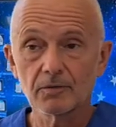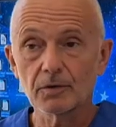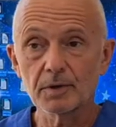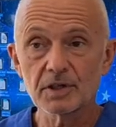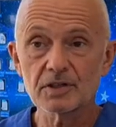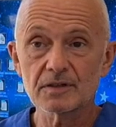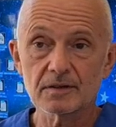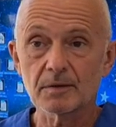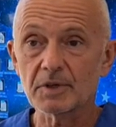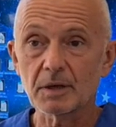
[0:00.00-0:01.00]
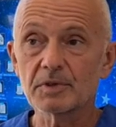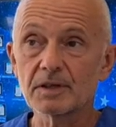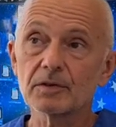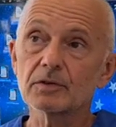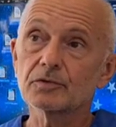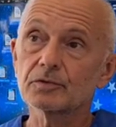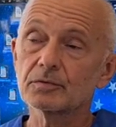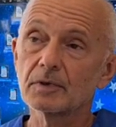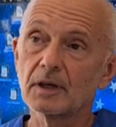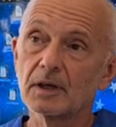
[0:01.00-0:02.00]
for which it's sometimes difficult
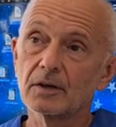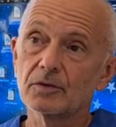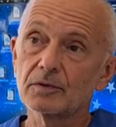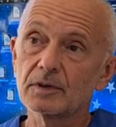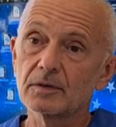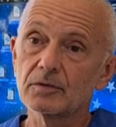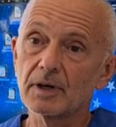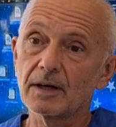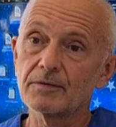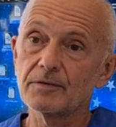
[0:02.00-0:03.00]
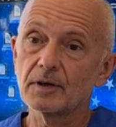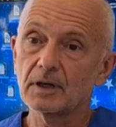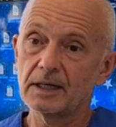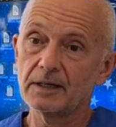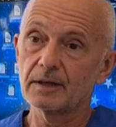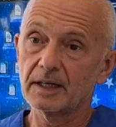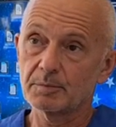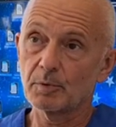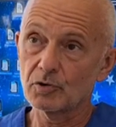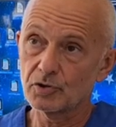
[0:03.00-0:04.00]
to have a clear
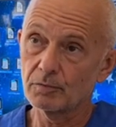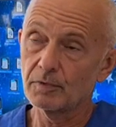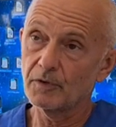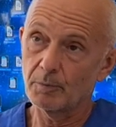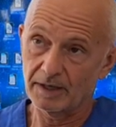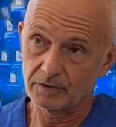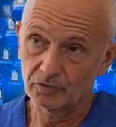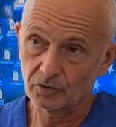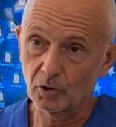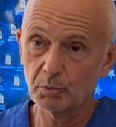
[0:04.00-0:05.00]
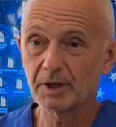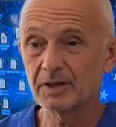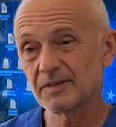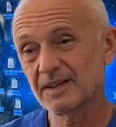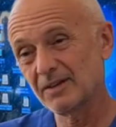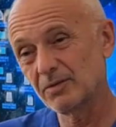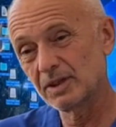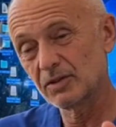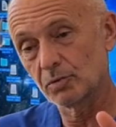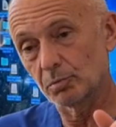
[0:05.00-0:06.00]
exposure with the microscope, because then you
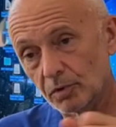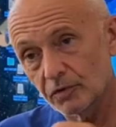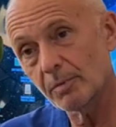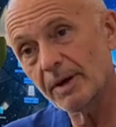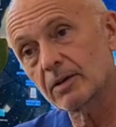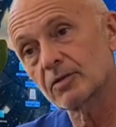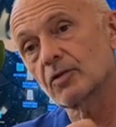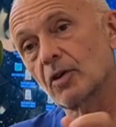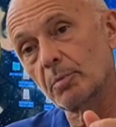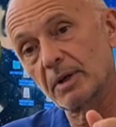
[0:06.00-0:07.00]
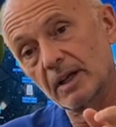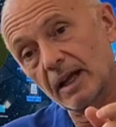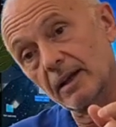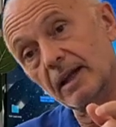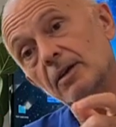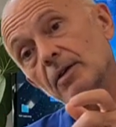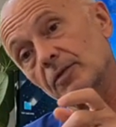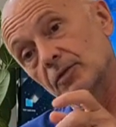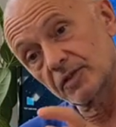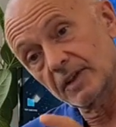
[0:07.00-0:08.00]
need to move the microscope and then you
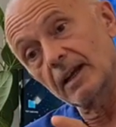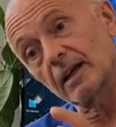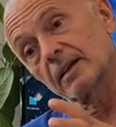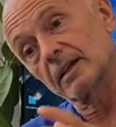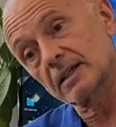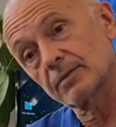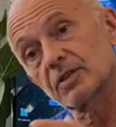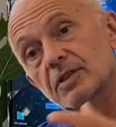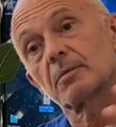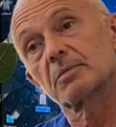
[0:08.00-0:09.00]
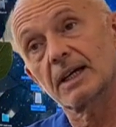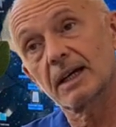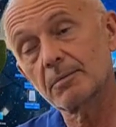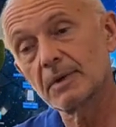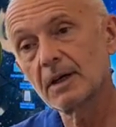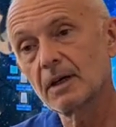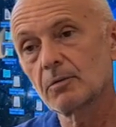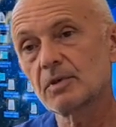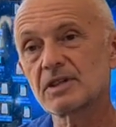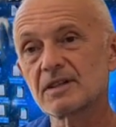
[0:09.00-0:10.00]
have to stay like this for some time,
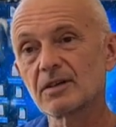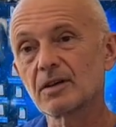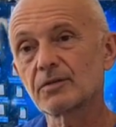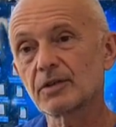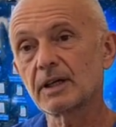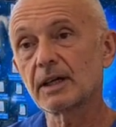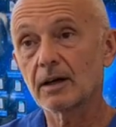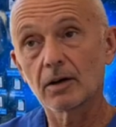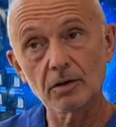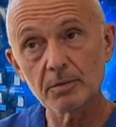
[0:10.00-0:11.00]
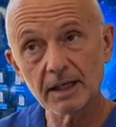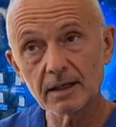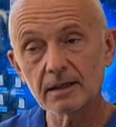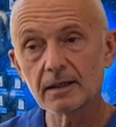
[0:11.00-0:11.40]
which is not very ergonomic.